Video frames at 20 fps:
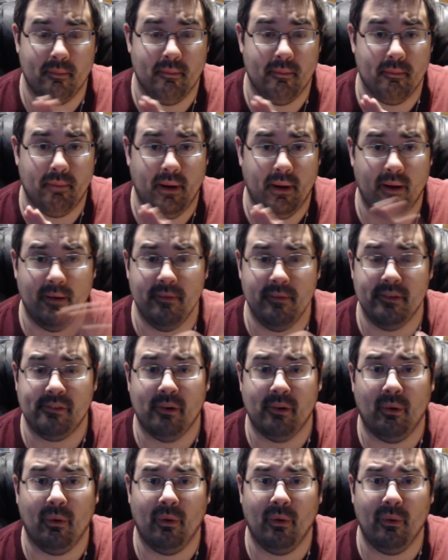pare this
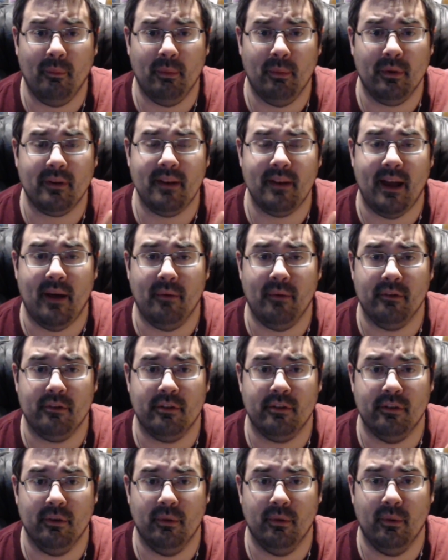whole book down
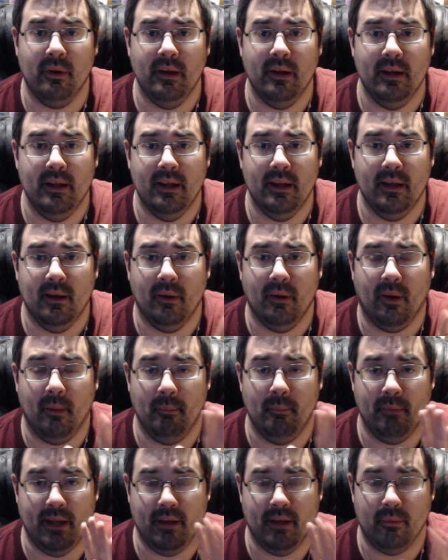to
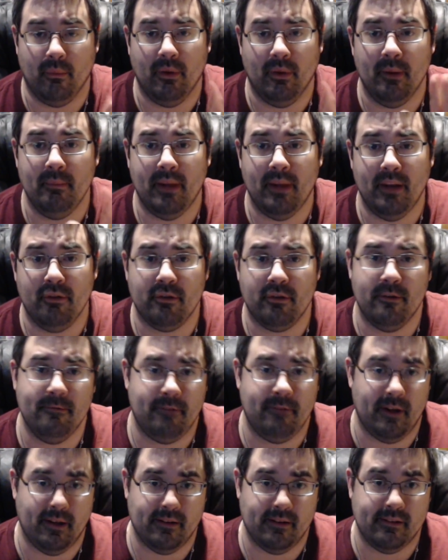one major
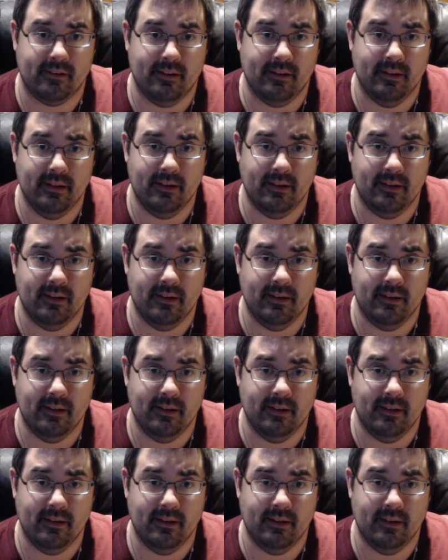event.